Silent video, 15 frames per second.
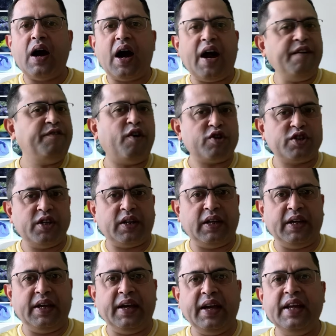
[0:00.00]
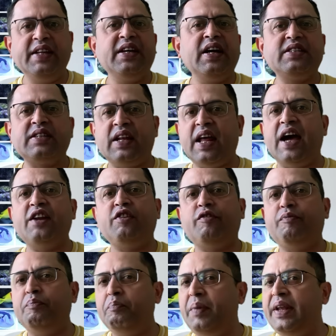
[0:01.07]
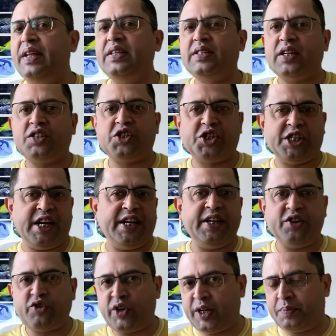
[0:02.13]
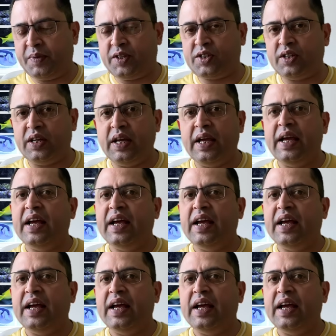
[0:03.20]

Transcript: Unfortunately, India is a land of many such shady treatments.